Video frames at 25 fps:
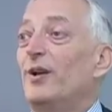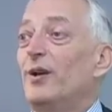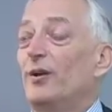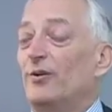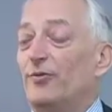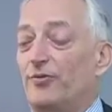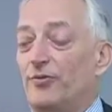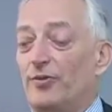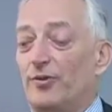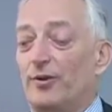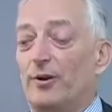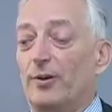
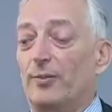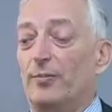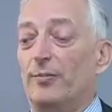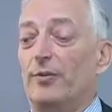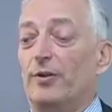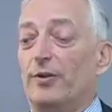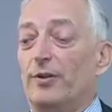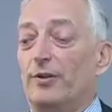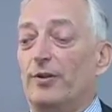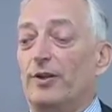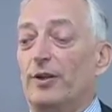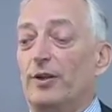
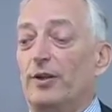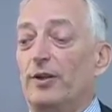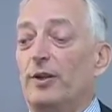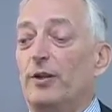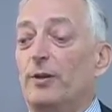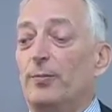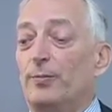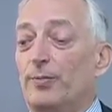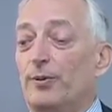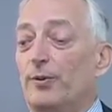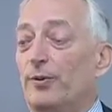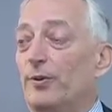from the
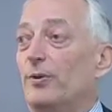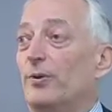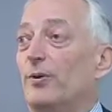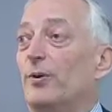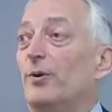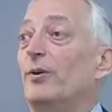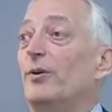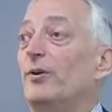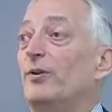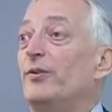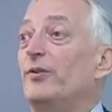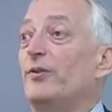
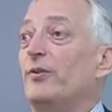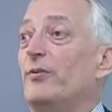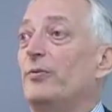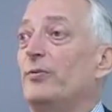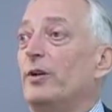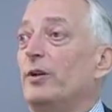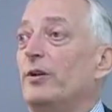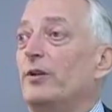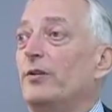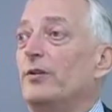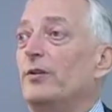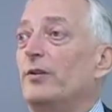poor to the
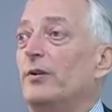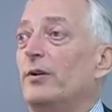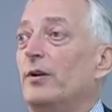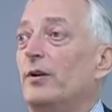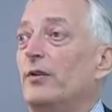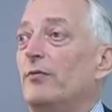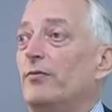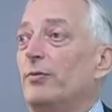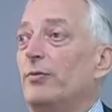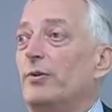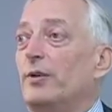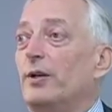rich,
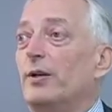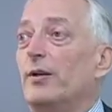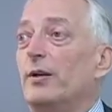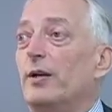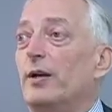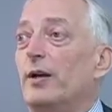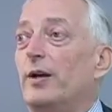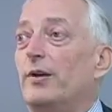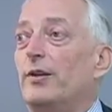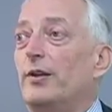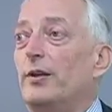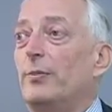from the little
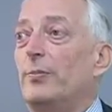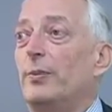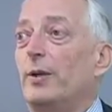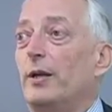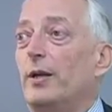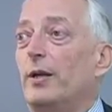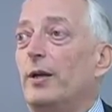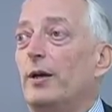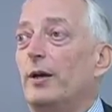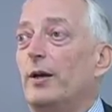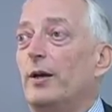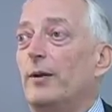guy to the
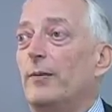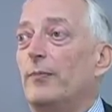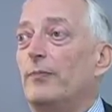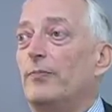big guy,